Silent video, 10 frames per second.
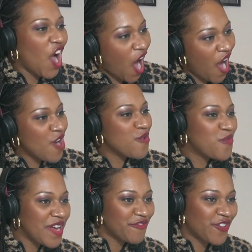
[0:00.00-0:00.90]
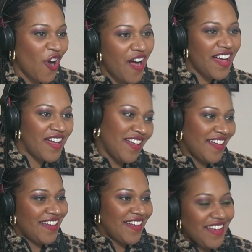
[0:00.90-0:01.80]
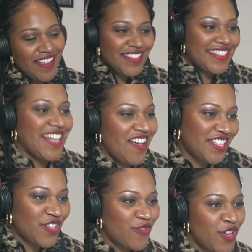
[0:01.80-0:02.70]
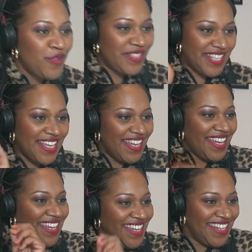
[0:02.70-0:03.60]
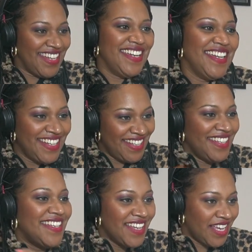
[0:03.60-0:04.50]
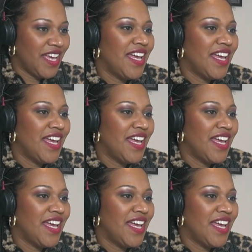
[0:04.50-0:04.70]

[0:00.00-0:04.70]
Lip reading: Oh, we've got a dance routine.